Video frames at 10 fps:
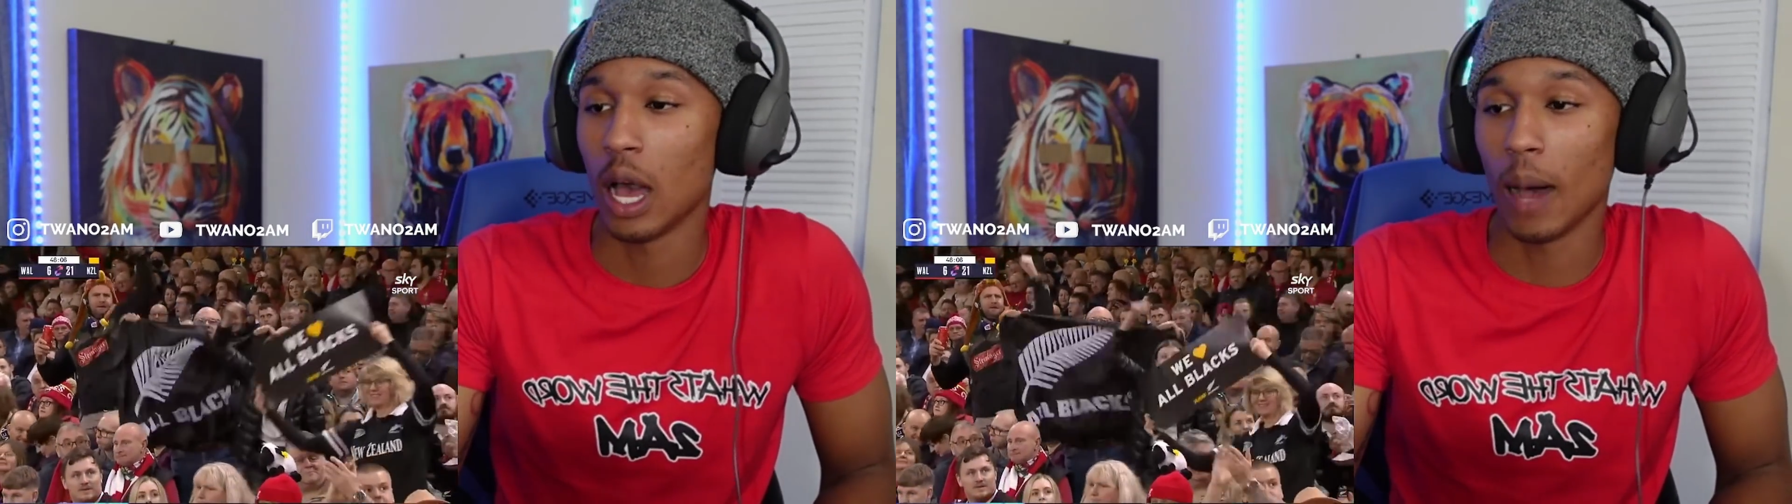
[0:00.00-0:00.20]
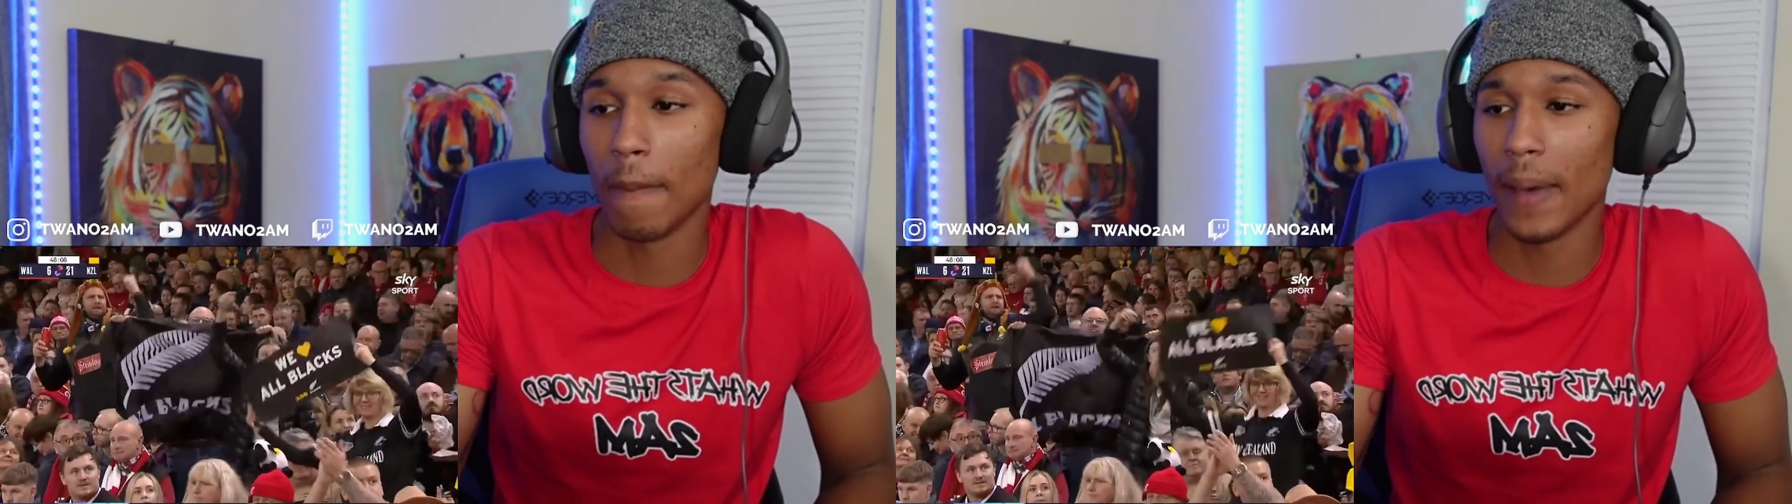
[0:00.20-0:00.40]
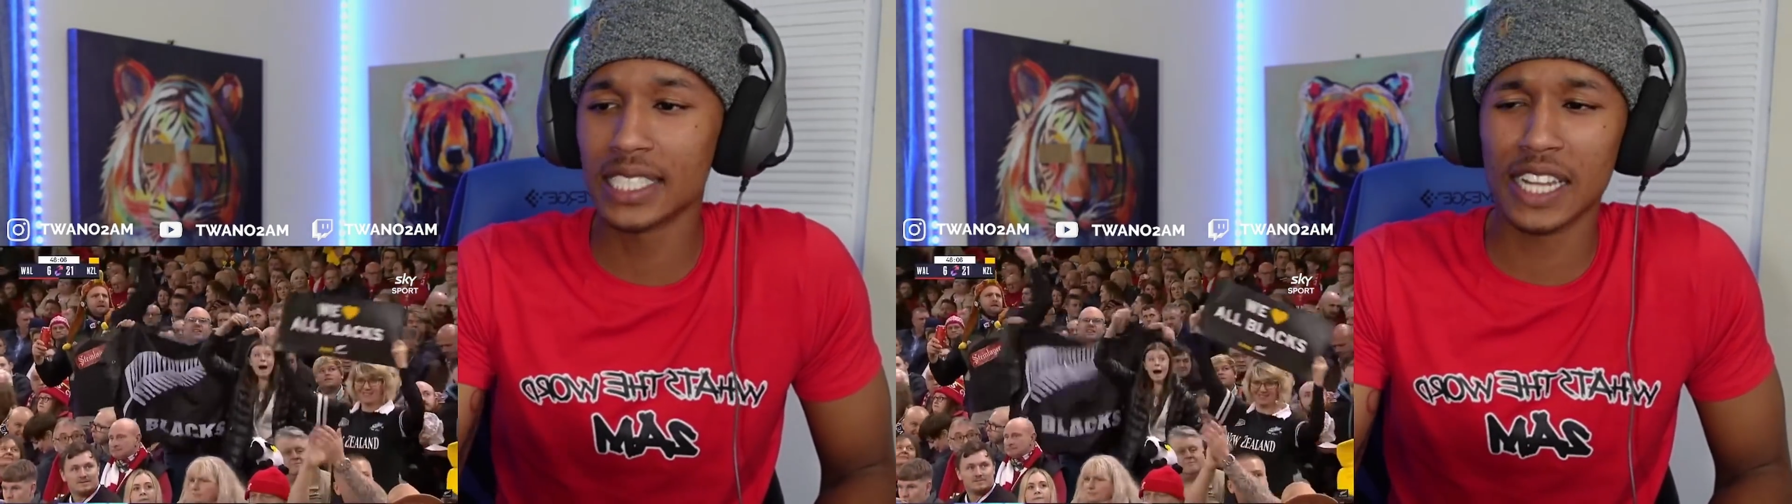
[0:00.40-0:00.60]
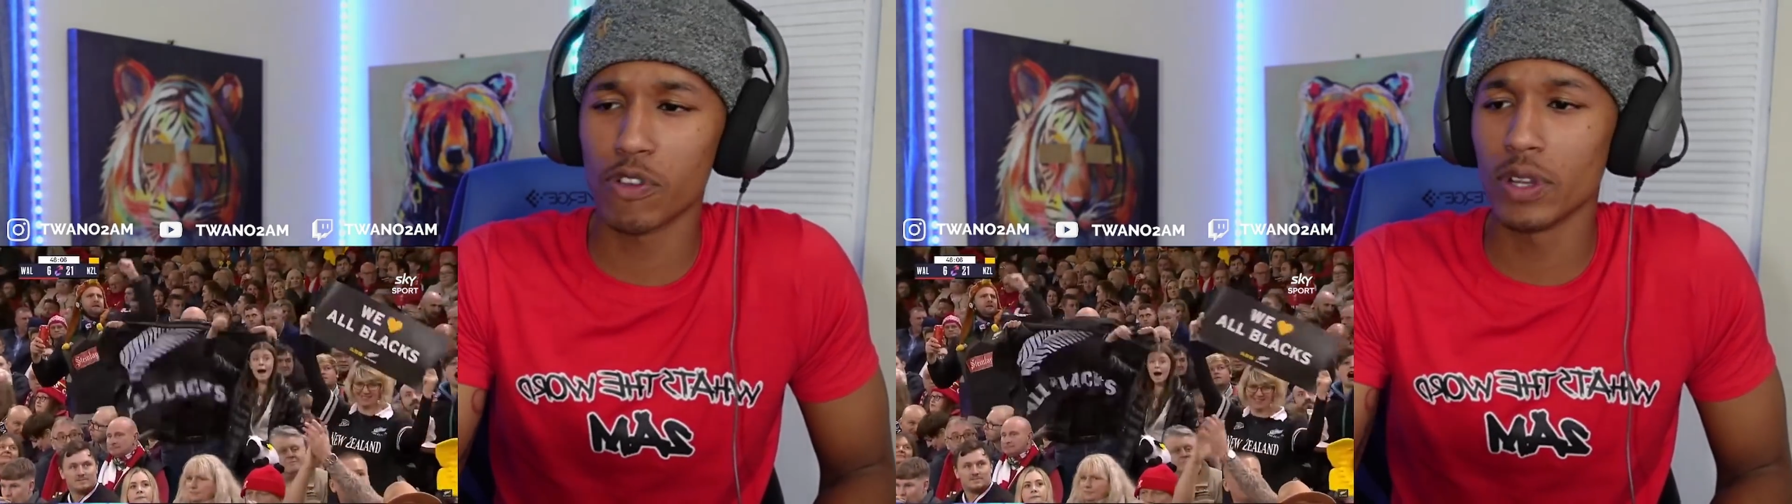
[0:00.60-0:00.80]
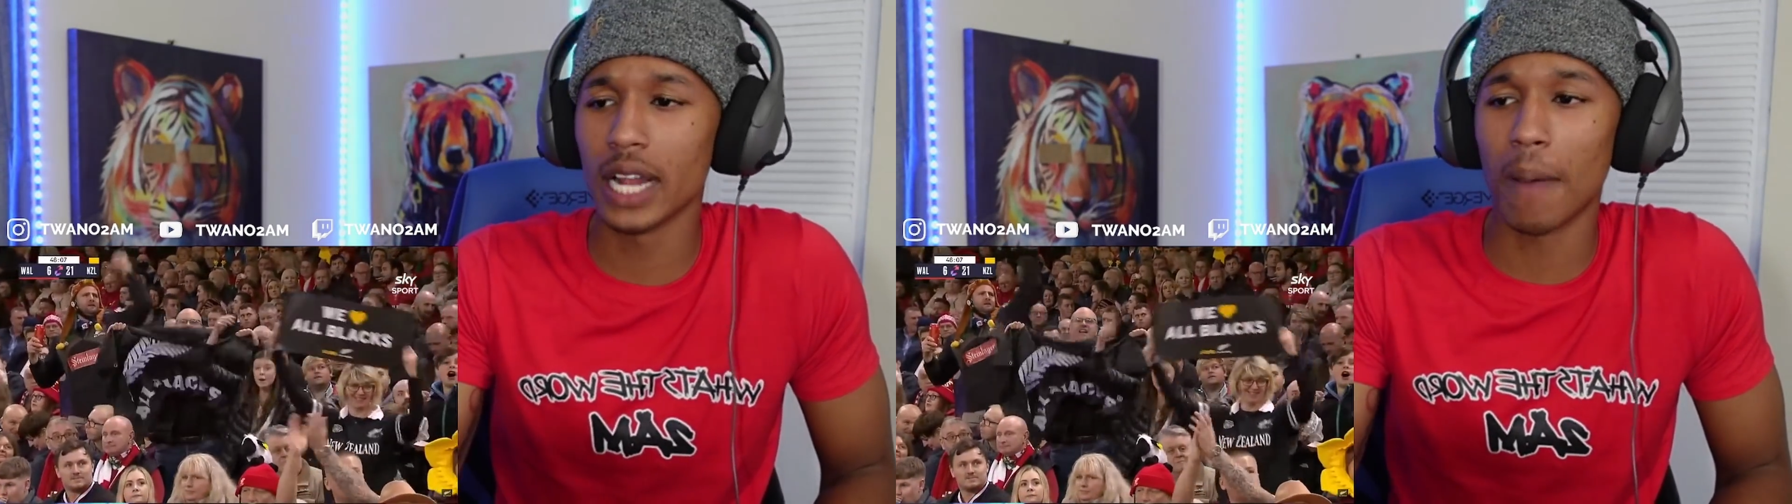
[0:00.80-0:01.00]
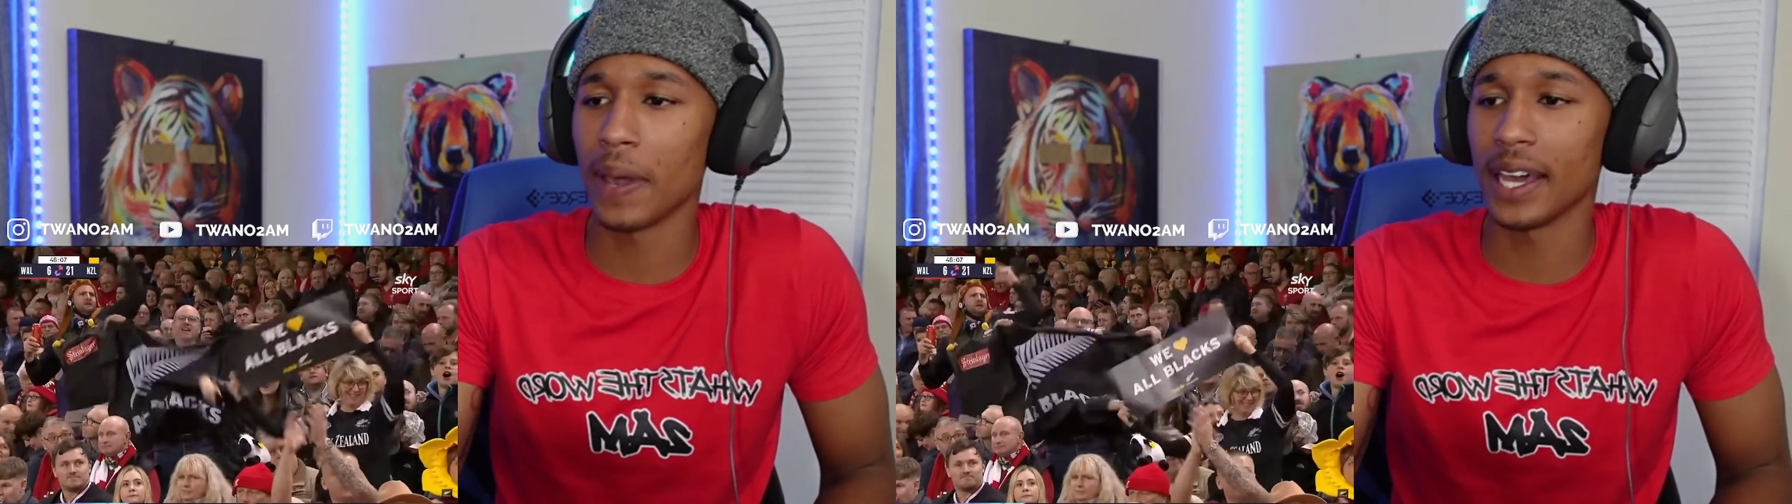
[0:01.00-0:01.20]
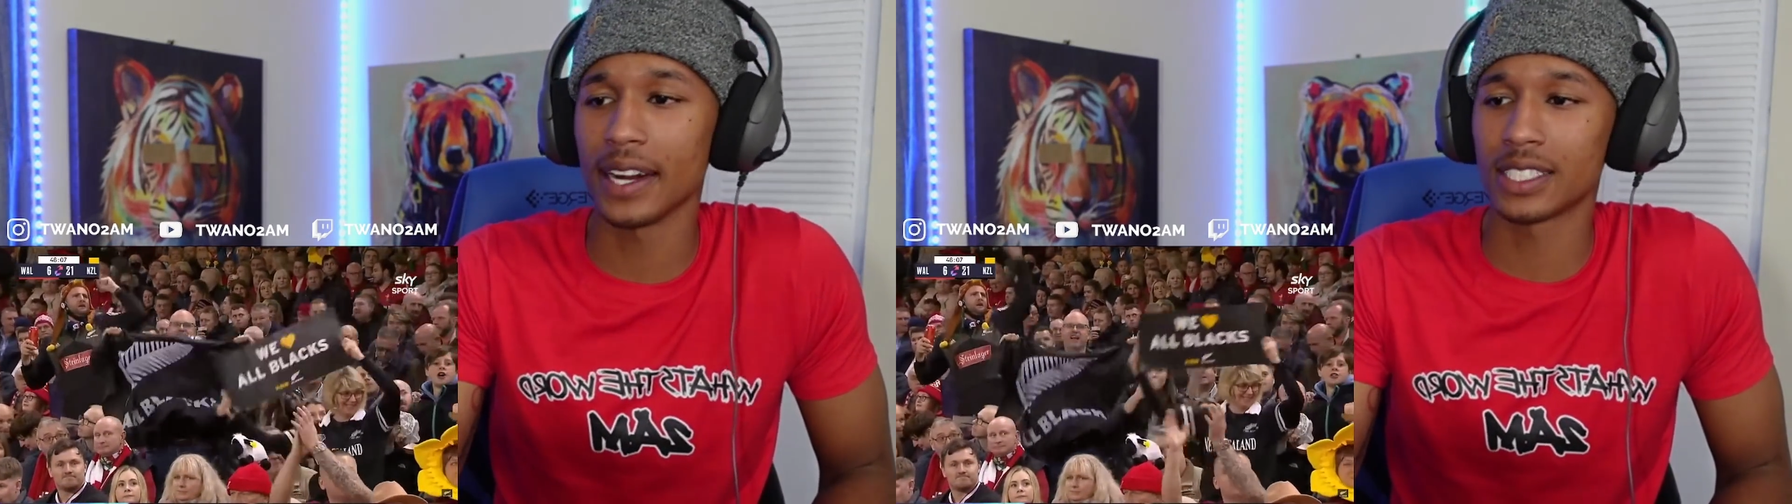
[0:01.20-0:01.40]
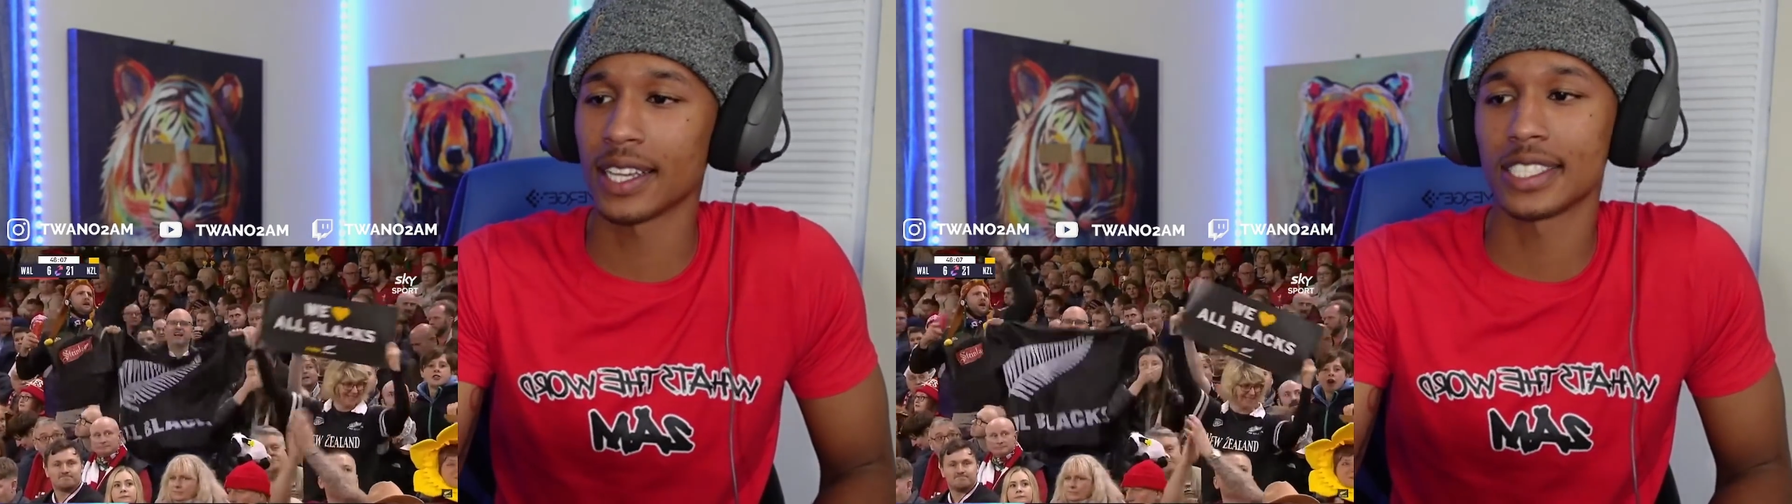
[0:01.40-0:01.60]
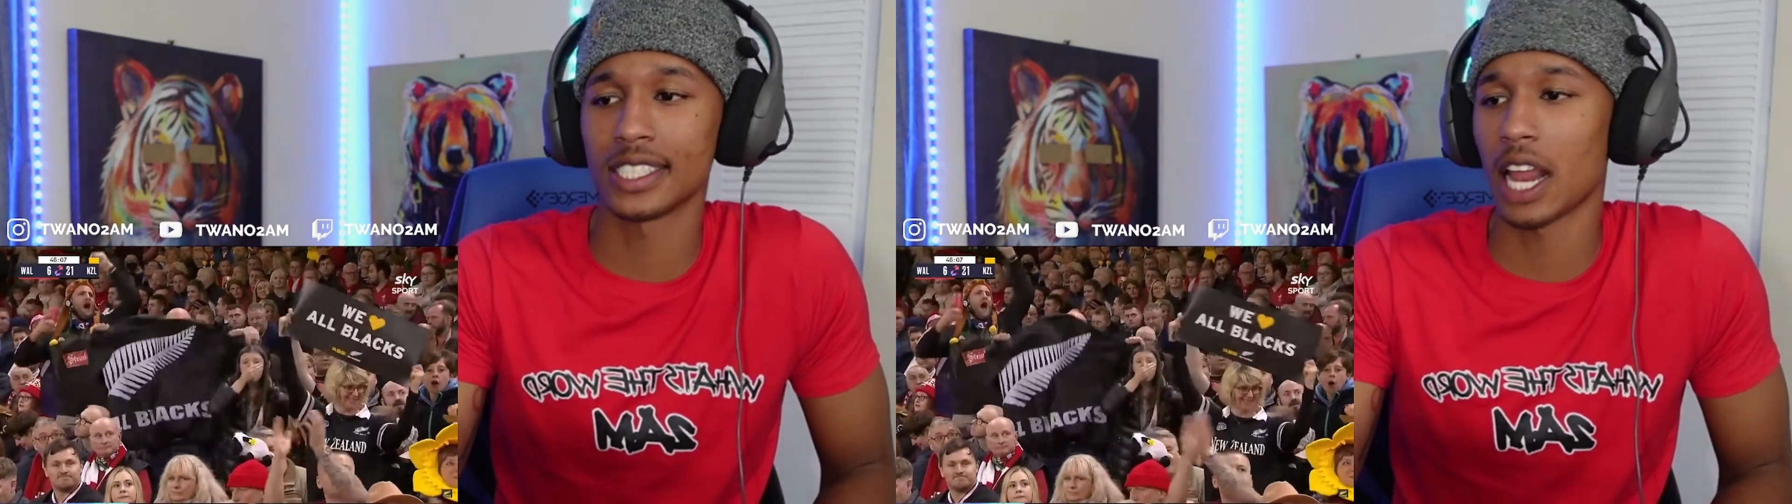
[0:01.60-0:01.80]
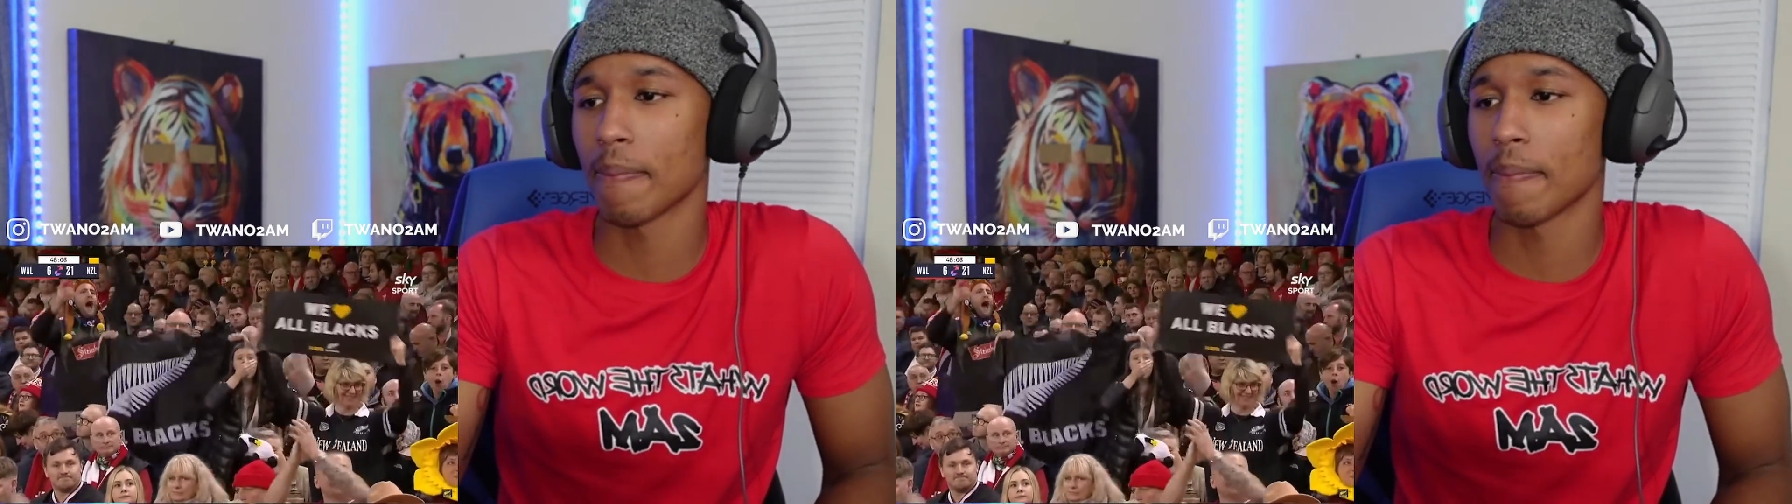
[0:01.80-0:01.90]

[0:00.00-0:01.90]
imagine if you're not paying attention and that